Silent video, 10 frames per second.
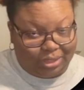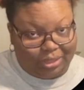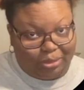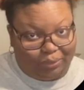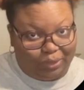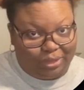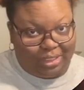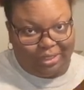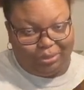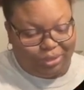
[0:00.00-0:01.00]
This is my first
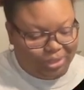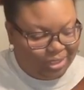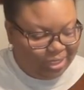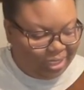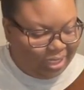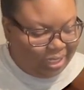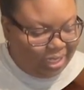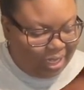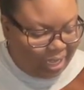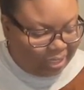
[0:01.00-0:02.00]
sketchbook.
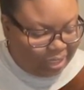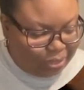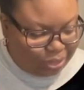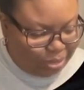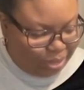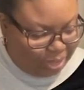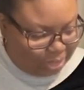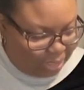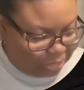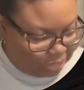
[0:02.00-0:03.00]
I thought it was gonna be a
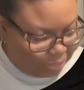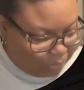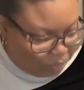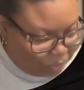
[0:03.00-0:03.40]
disaster.